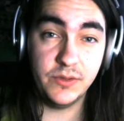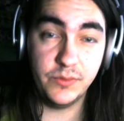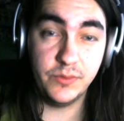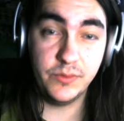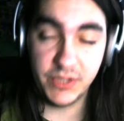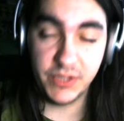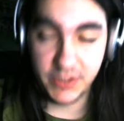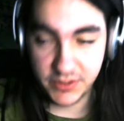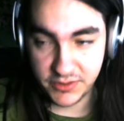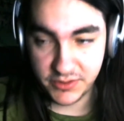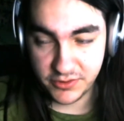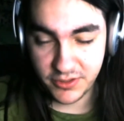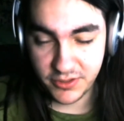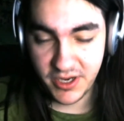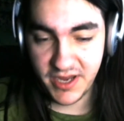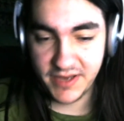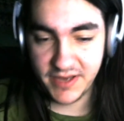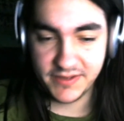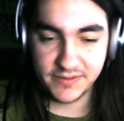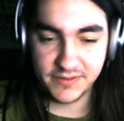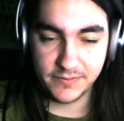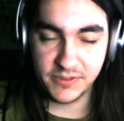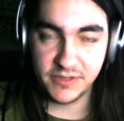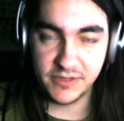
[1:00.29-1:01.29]
We could try
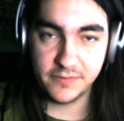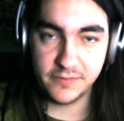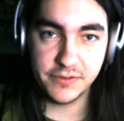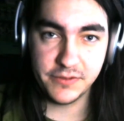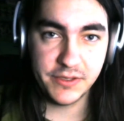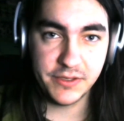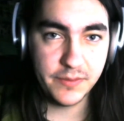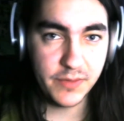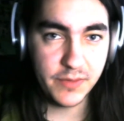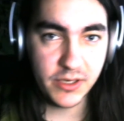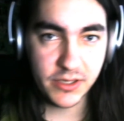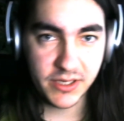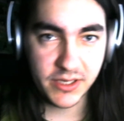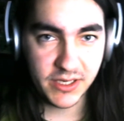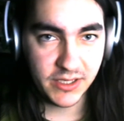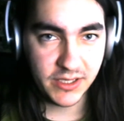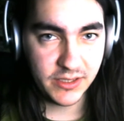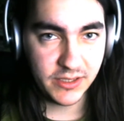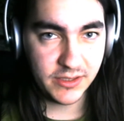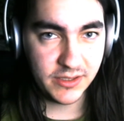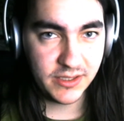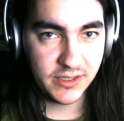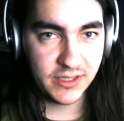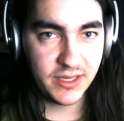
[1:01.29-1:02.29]
some different
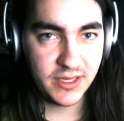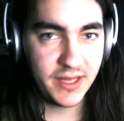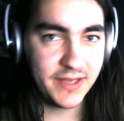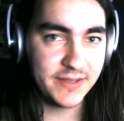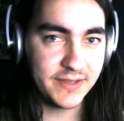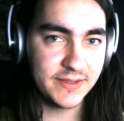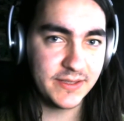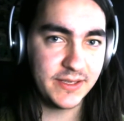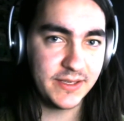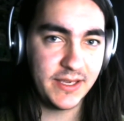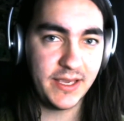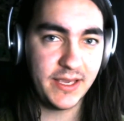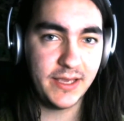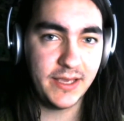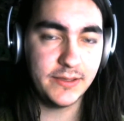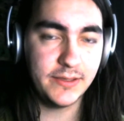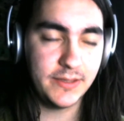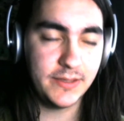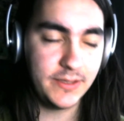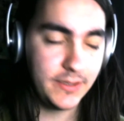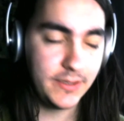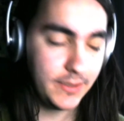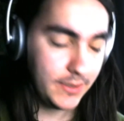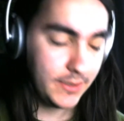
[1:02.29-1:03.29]
American classic
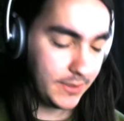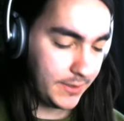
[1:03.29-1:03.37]
candy